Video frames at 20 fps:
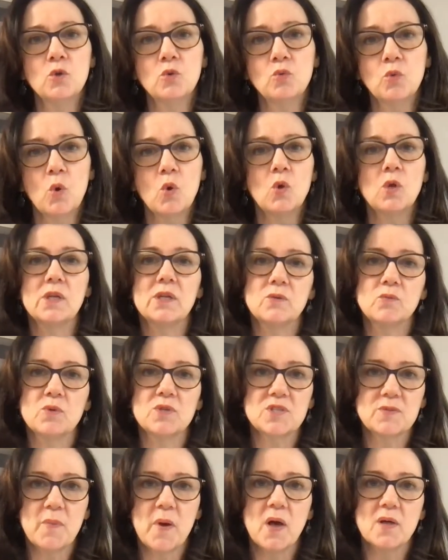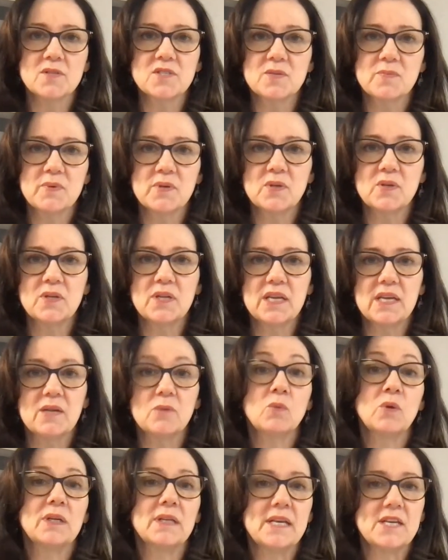role and responsibility
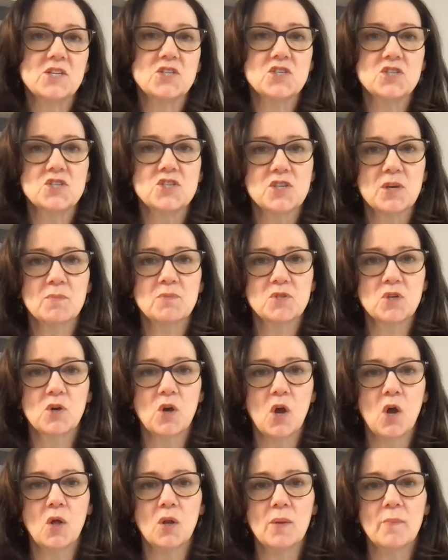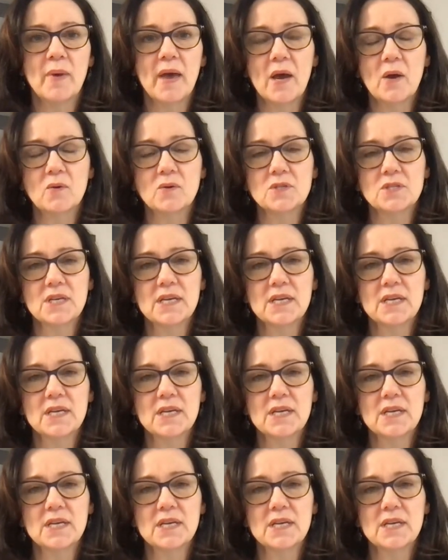and relationships are all about.